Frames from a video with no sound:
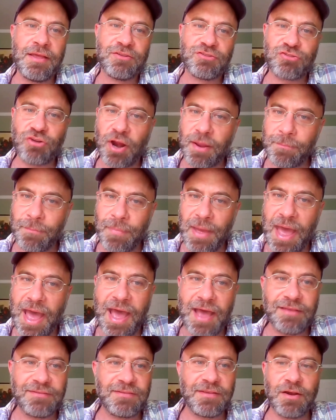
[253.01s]
striped
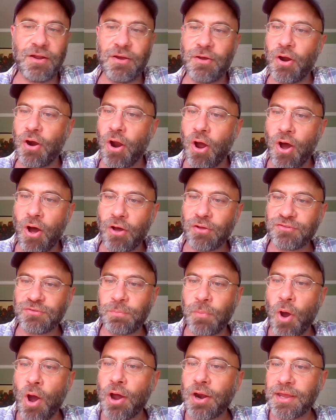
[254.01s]
bass, are all
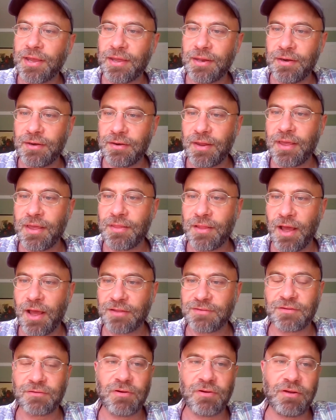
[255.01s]
spawning in the
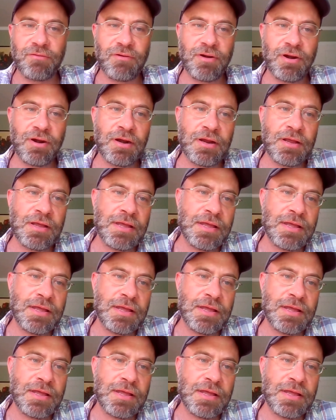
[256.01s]
Hudson River.